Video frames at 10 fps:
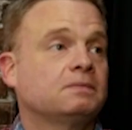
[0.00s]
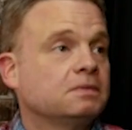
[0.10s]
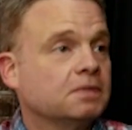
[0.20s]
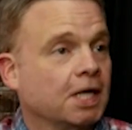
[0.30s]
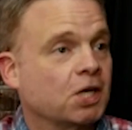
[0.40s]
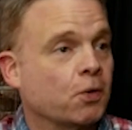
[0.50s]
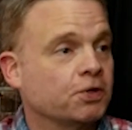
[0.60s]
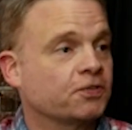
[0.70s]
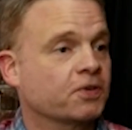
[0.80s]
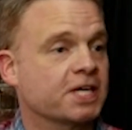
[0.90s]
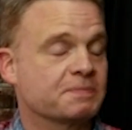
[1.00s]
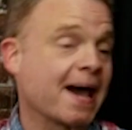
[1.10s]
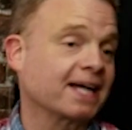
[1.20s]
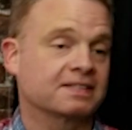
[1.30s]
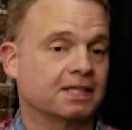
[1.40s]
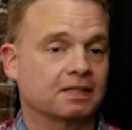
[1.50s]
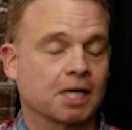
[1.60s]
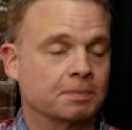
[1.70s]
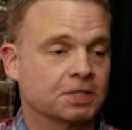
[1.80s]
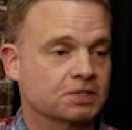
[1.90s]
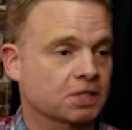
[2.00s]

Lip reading: I coined a phrase by accident a couple years